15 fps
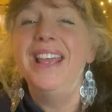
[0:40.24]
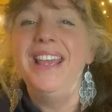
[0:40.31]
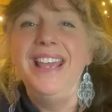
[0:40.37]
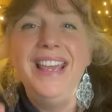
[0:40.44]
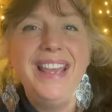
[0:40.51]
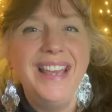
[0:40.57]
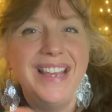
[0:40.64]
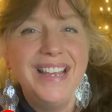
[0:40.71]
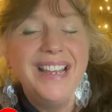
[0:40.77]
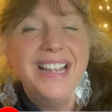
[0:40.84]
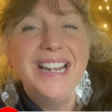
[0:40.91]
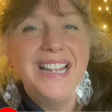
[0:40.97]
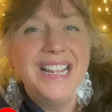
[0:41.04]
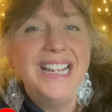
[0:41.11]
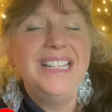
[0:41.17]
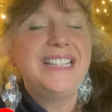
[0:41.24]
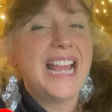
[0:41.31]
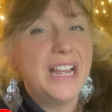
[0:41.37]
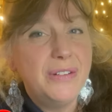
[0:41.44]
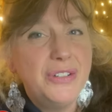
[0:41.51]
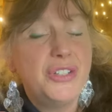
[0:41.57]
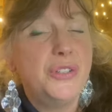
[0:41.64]
here is
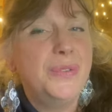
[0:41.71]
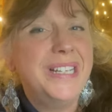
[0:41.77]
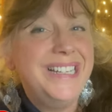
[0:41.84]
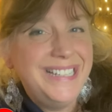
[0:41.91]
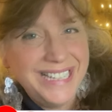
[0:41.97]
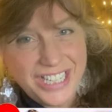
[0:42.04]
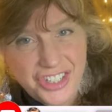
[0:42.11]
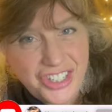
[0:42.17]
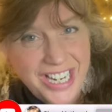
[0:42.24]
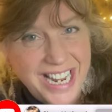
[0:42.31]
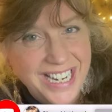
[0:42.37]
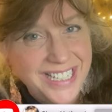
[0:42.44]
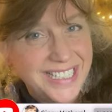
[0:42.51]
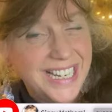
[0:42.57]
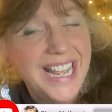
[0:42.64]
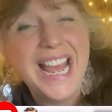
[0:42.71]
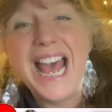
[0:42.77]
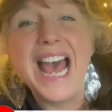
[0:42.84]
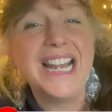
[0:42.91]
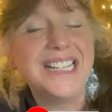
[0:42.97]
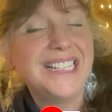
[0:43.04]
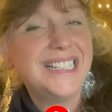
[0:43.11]
how to initiate
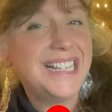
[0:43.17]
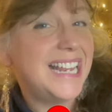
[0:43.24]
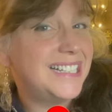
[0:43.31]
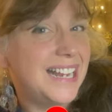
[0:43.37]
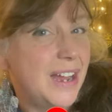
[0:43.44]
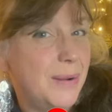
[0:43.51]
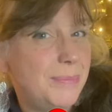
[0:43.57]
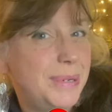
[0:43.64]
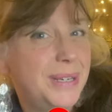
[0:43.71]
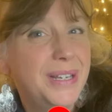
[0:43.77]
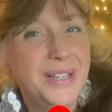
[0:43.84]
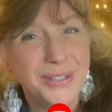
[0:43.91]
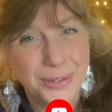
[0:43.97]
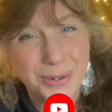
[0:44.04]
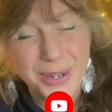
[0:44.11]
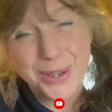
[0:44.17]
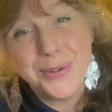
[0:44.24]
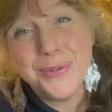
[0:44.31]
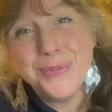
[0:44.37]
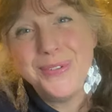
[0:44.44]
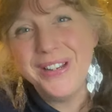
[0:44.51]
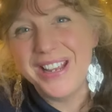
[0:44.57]
and set up your
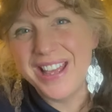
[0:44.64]
own